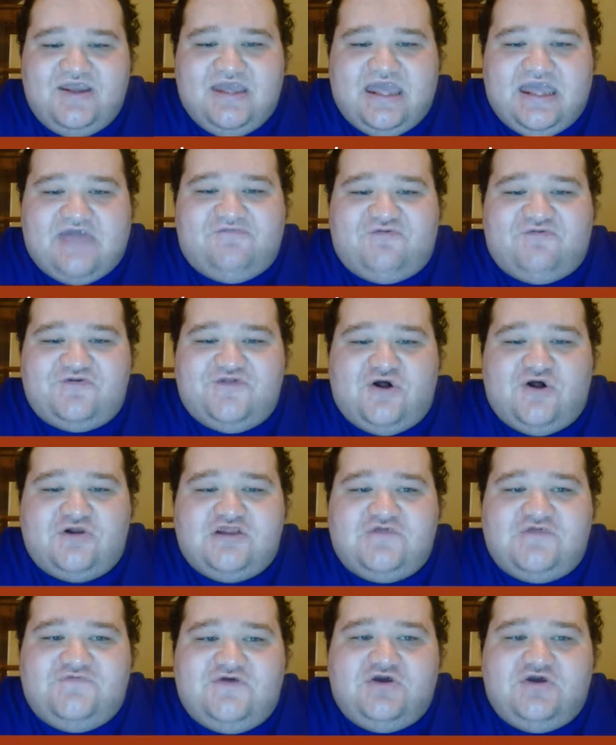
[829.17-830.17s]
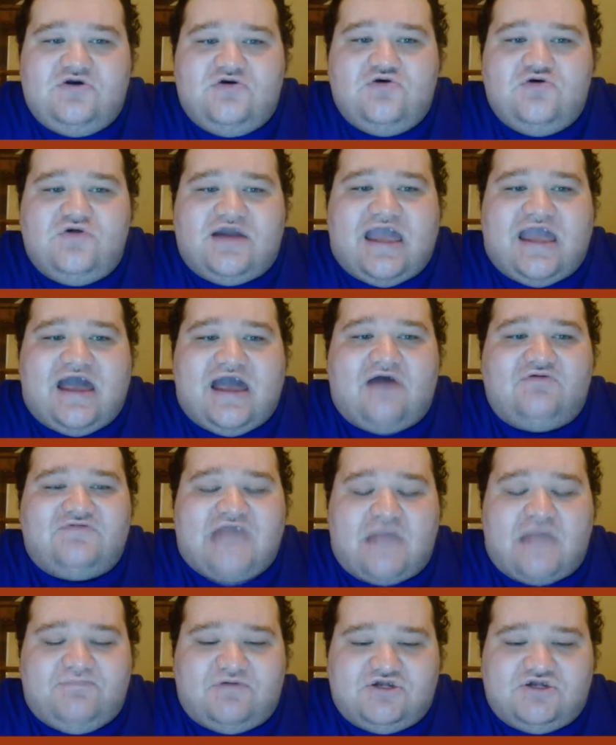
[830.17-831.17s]
And for those of you who count
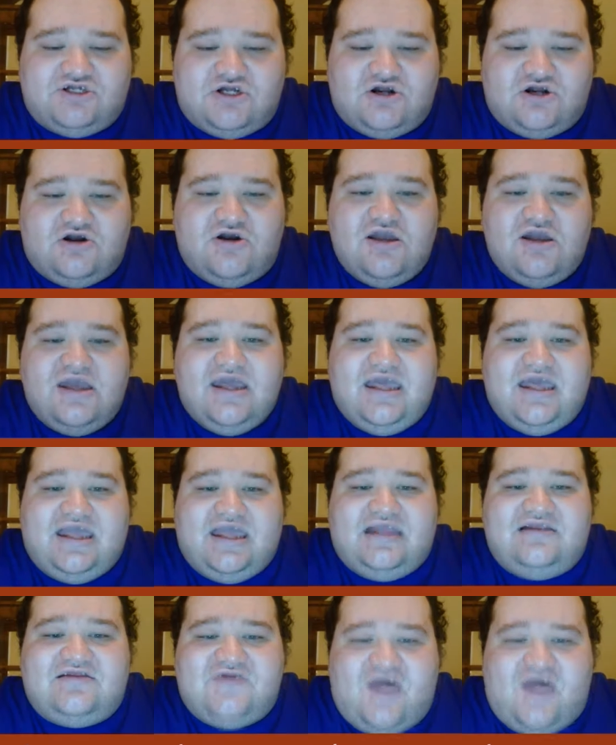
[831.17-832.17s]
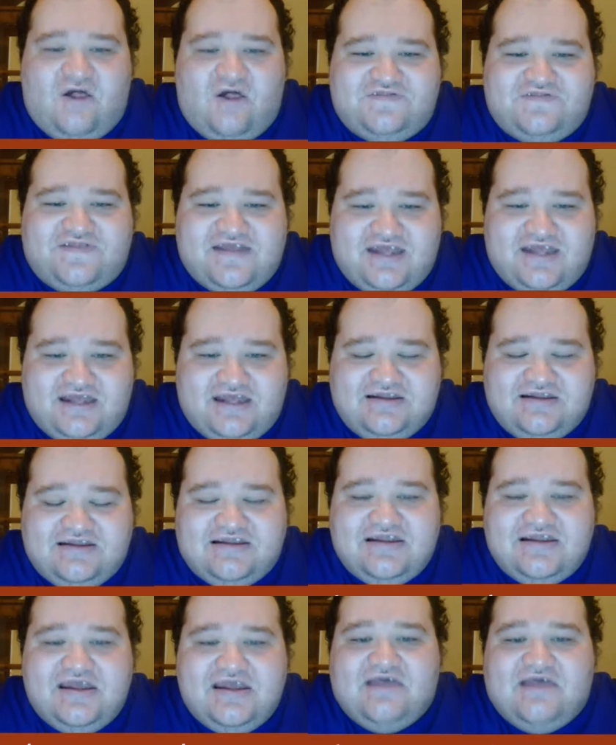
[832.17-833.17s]
temperature in Celsius,